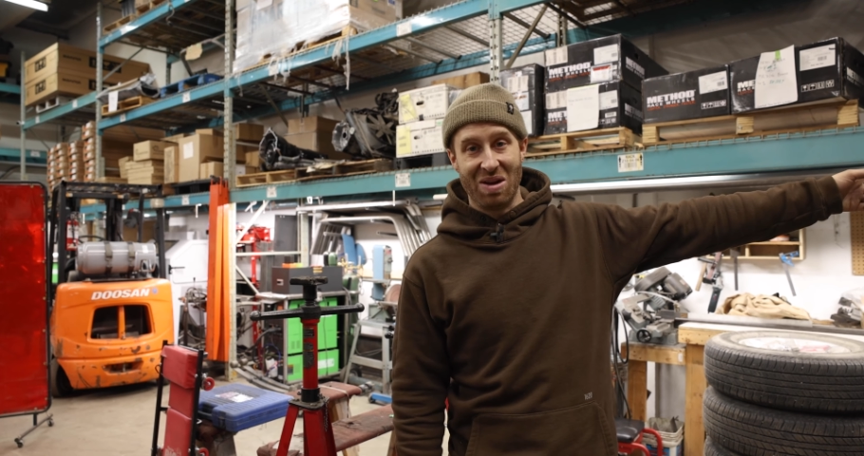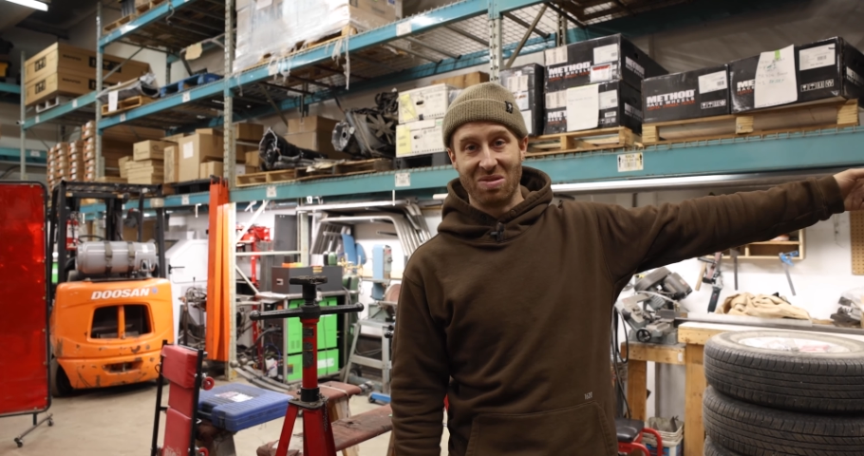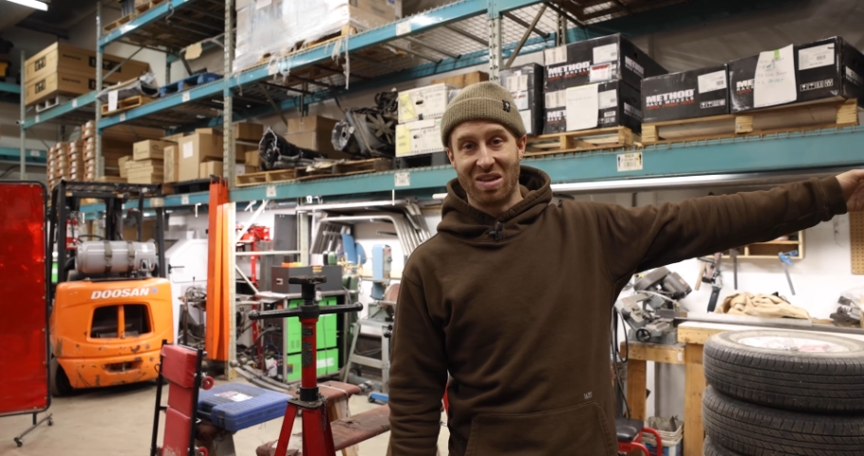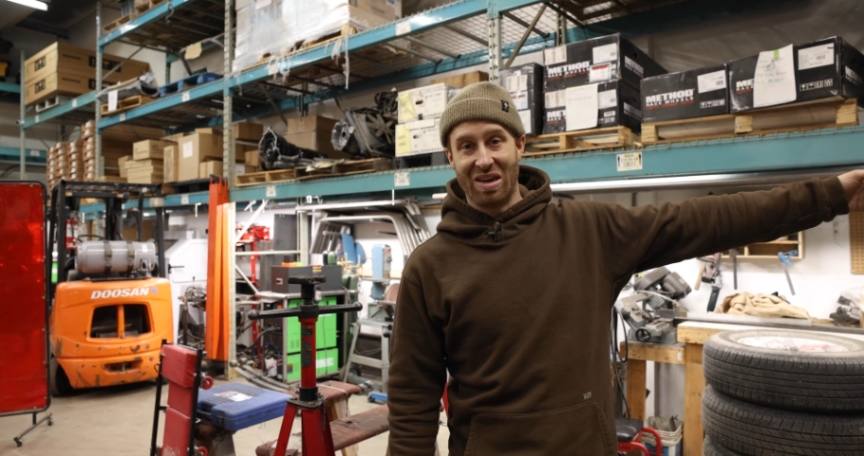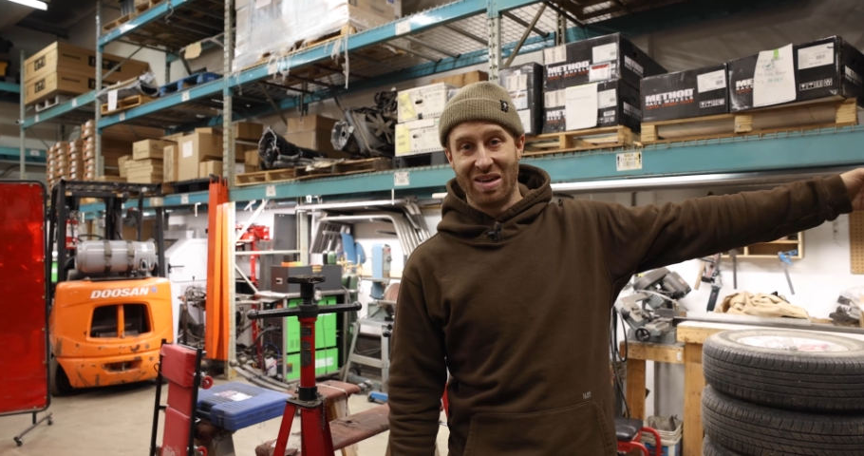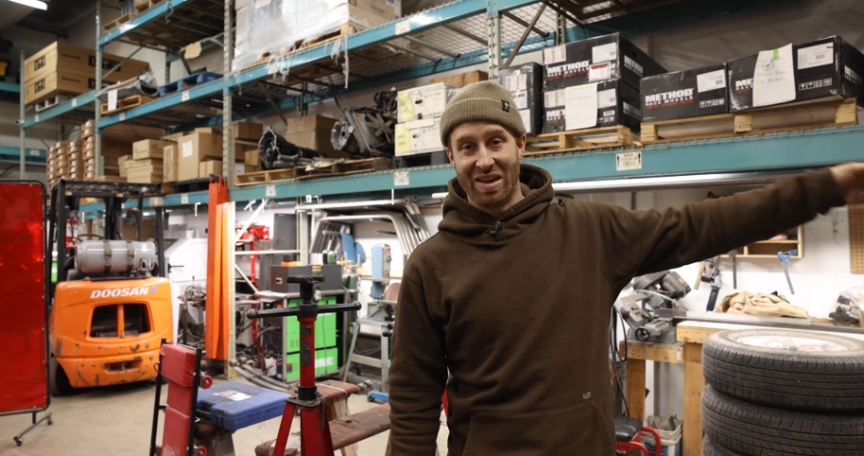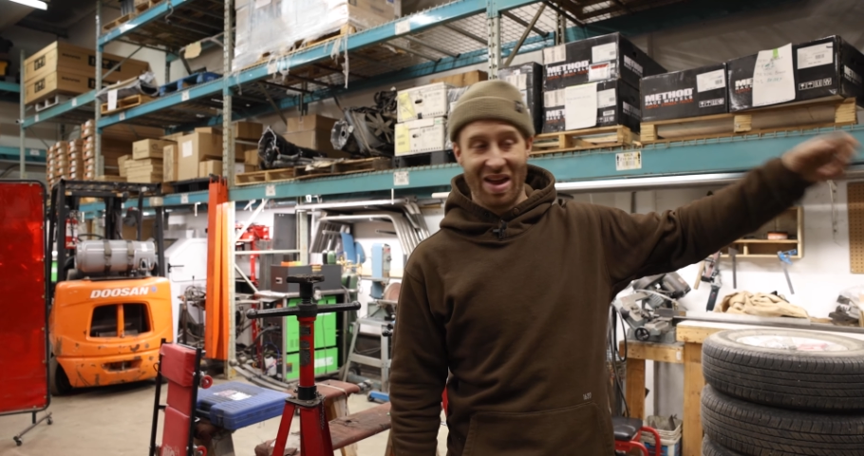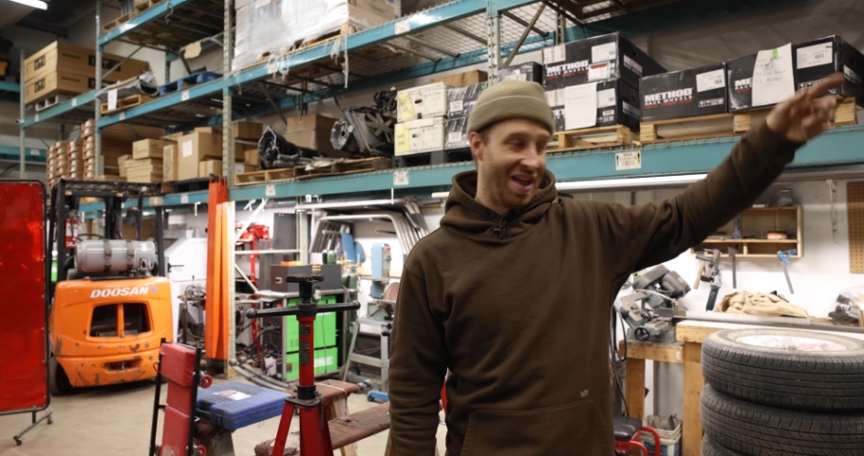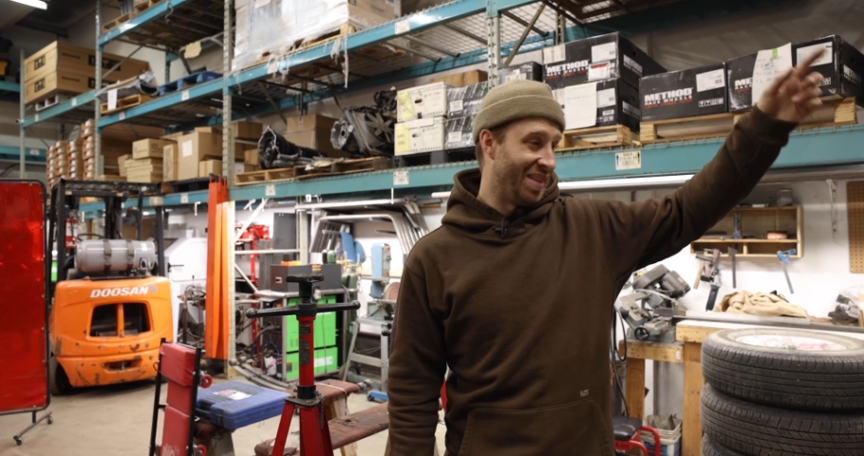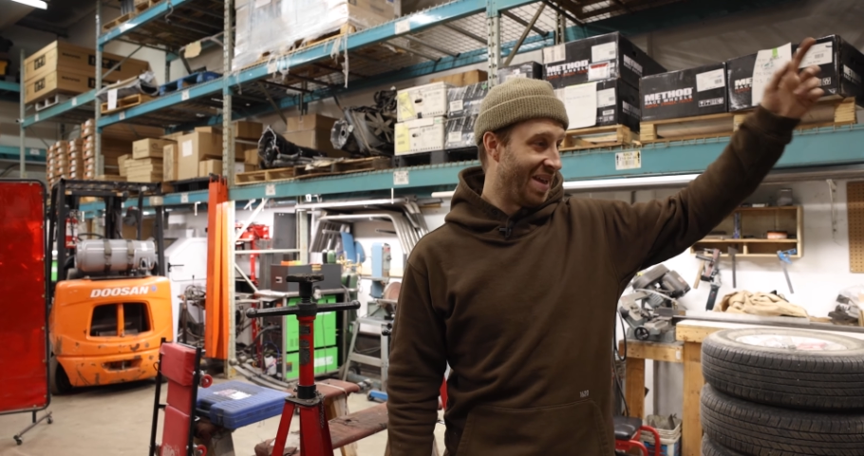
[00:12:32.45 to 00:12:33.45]

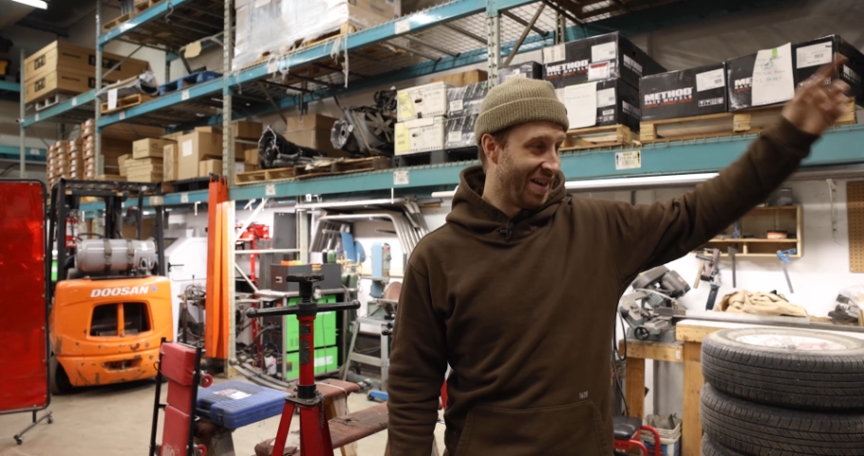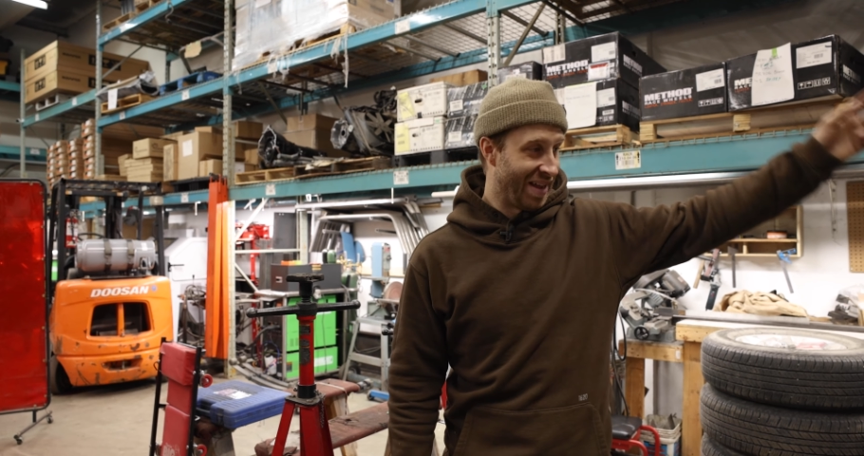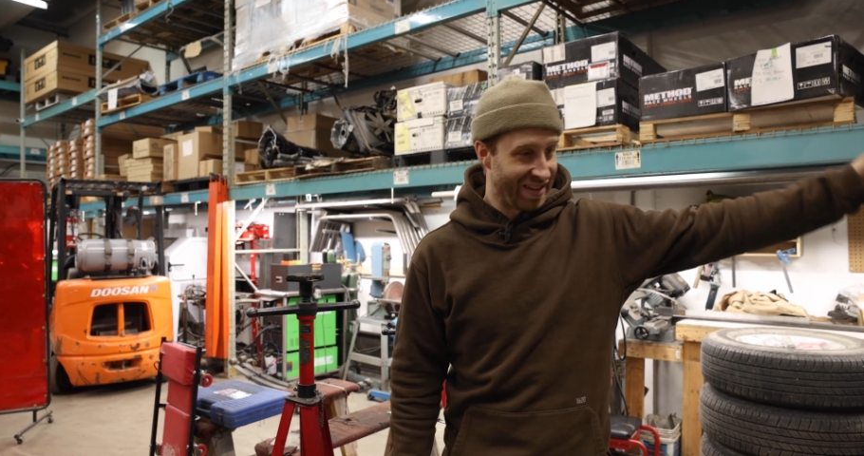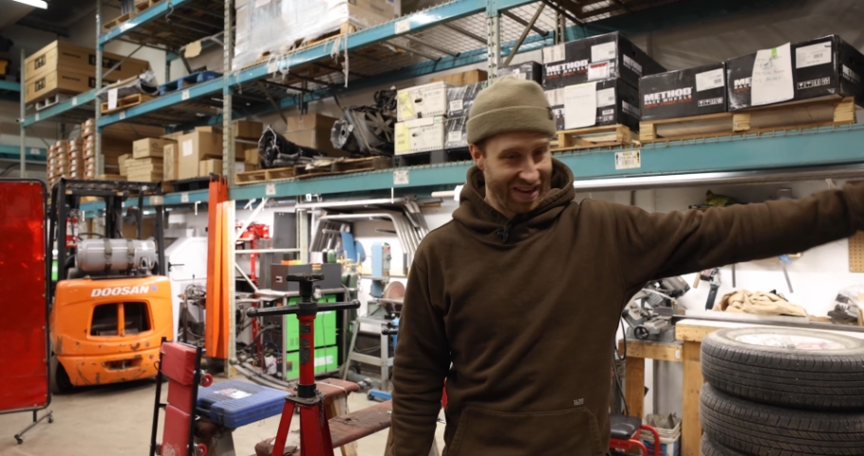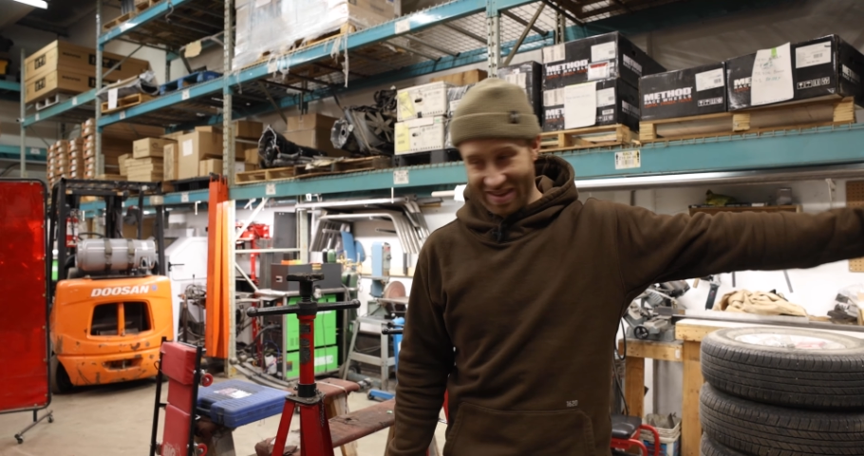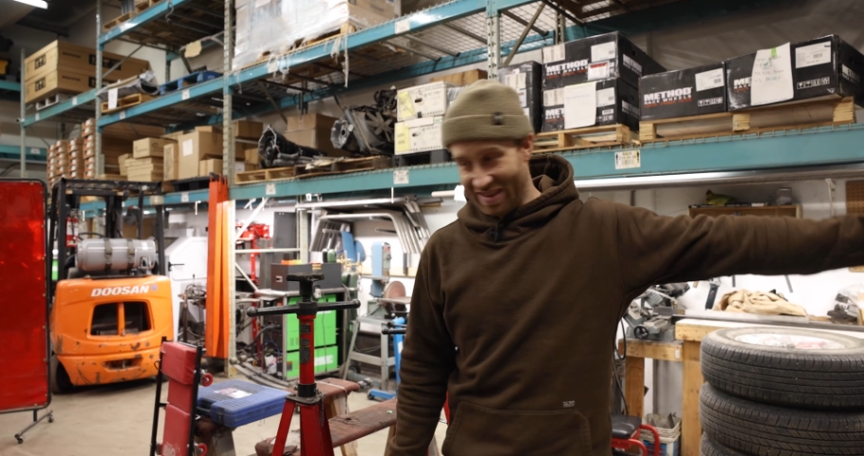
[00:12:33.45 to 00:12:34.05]
outside, and then at the end